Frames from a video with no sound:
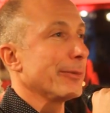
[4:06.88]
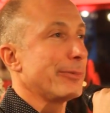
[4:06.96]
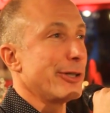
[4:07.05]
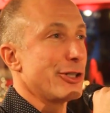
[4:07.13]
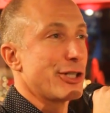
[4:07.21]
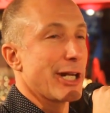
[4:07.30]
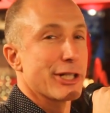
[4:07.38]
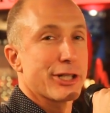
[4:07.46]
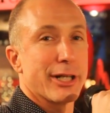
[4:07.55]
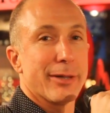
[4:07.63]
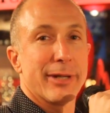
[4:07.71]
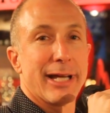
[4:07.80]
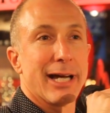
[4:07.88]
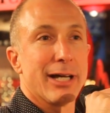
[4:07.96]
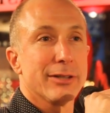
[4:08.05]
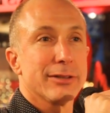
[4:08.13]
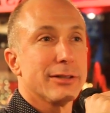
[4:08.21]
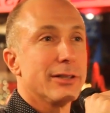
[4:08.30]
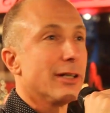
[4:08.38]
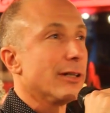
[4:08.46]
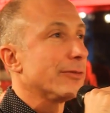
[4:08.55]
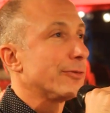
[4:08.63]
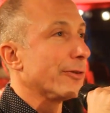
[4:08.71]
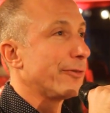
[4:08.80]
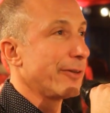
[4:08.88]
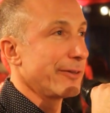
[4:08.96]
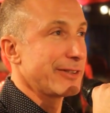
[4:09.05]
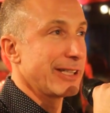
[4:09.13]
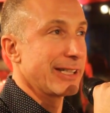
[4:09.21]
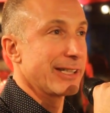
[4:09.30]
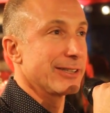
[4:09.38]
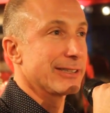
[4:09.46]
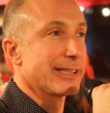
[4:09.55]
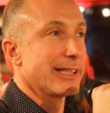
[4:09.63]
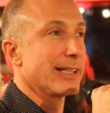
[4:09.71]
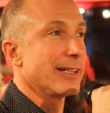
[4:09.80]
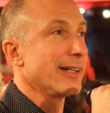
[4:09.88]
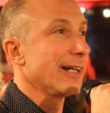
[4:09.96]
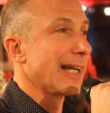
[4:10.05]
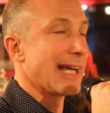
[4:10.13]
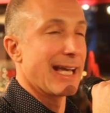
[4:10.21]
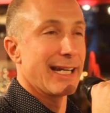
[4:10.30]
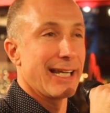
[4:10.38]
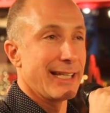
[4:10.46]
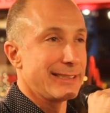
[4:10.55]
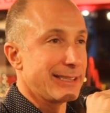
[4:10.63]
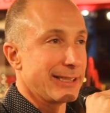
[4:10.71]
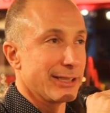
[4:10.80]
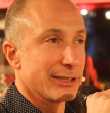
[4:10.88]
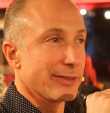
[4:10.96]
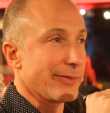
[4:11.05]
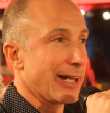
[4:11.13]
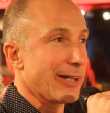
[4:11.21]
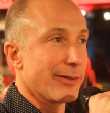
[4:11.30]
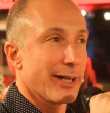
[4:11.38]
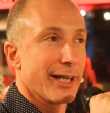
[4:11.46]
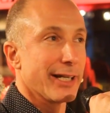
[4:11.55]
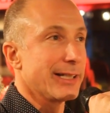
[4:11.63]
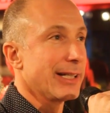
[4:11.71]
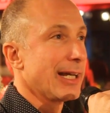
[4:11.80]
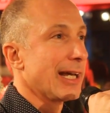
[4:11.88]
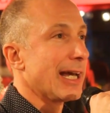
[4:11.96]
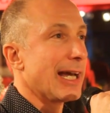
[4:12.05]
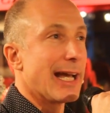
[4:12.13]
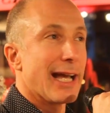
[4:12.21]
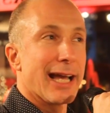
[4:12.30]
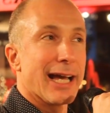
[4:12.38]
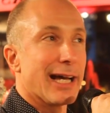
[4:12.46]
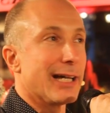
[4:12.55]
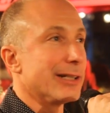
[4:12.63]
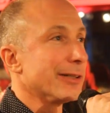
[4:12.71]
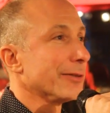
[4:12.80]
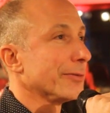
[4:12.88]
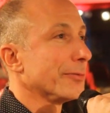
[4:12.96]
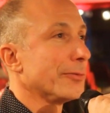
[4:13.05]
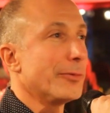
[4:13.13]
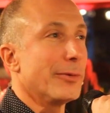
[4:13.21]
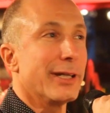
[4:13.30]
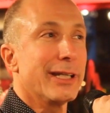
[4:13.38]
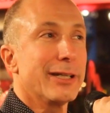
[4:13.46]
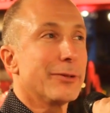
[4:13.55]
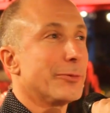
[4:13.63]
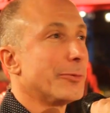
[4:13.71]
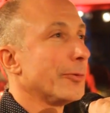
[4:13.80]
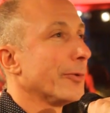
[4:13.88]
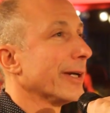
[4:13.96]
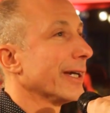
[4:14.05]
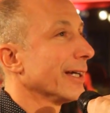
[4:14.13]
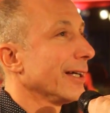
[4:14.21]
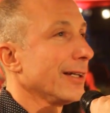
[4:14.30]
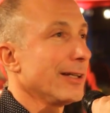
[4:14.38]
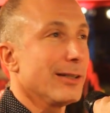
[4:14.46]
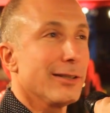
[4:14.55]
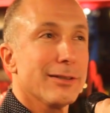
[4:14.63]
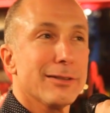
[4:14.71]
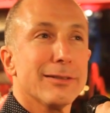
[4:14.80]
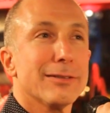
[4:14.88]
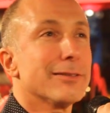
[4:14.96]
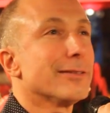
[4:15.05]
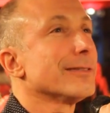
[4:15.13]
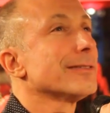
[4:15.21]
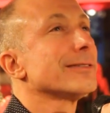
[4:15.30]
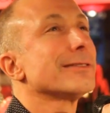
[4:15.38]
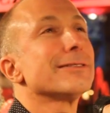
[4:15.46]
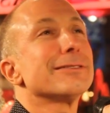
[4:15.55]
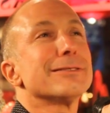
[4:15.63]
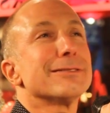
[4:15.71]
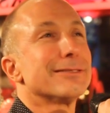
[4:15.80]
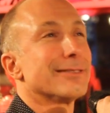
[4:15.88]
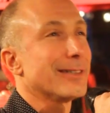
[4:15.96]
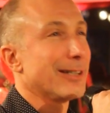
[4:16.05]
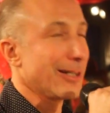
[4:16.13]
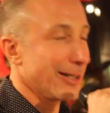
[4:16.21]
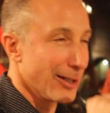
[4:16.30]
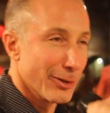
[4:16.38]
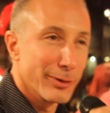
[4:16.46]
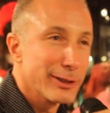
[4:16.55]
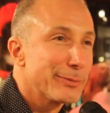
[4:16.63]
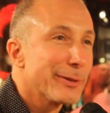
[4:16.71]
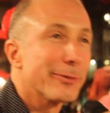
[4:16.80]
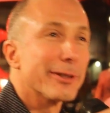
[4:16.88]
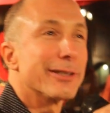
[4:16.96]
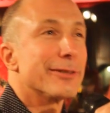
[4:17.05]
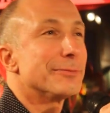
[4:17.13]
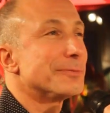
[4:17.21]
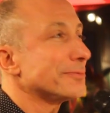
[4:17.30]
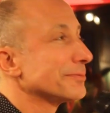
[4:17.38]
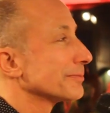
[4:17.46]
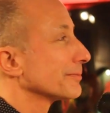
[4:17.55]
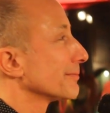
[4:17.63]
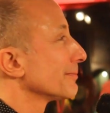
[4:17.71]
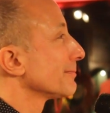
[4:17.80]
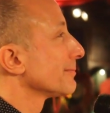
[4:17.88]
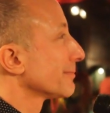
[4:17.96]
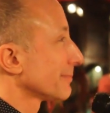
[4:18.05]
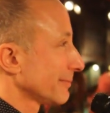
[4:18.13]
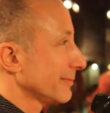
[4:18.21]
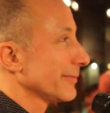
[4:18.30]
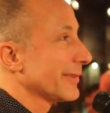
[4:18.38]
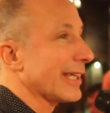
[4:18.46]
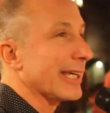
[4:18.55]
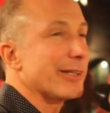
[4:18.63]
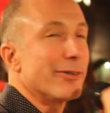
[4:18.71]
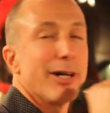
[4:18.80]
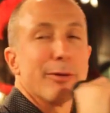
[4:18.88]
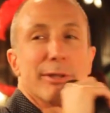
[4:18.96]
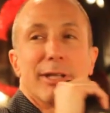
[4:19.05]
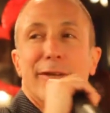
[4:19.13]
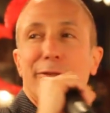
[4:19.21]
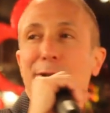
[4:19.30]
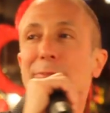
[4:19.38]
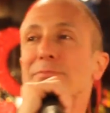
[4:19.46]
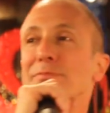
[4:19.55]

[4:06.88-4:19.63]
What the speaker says: appreciate you coming out for 15 years here and 18 years of Outwrite, and we will always be with you. Thank you all. We love you.